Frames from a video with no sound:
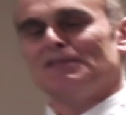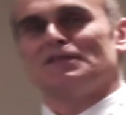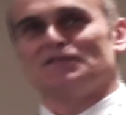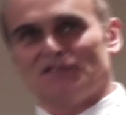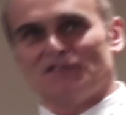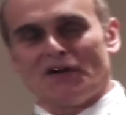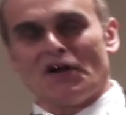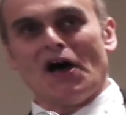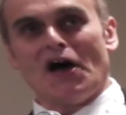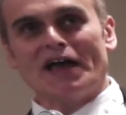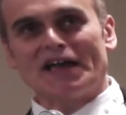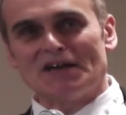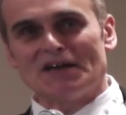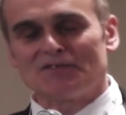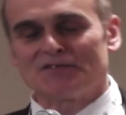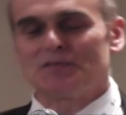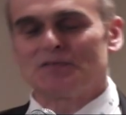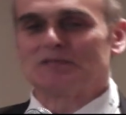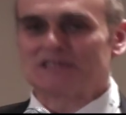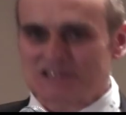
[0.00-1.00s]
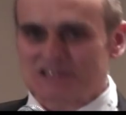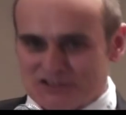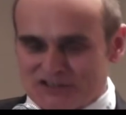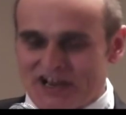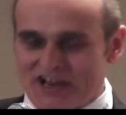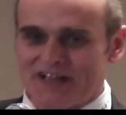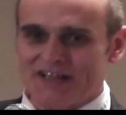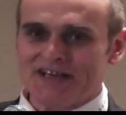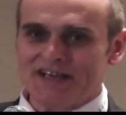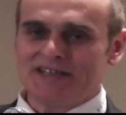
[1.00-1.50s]
Sorry, I come from
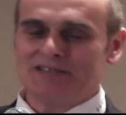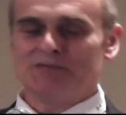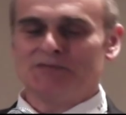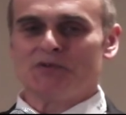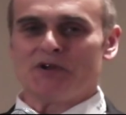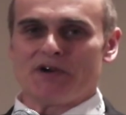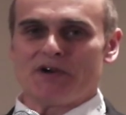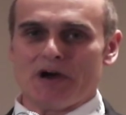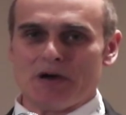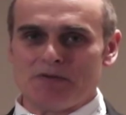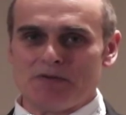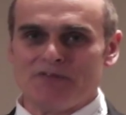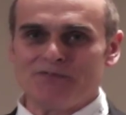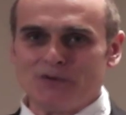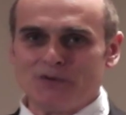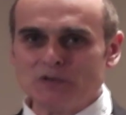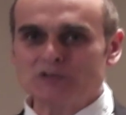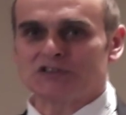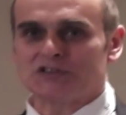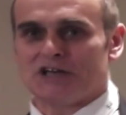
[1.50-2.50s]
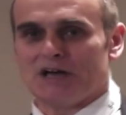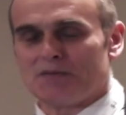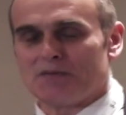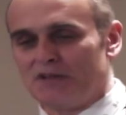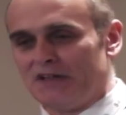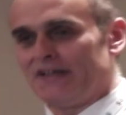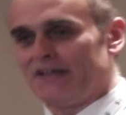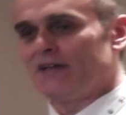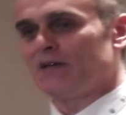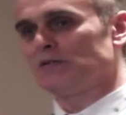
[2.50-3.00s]
Australia, where I'm a full-time
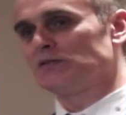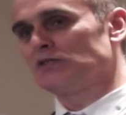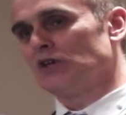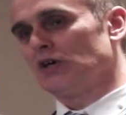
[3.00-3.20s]
clinical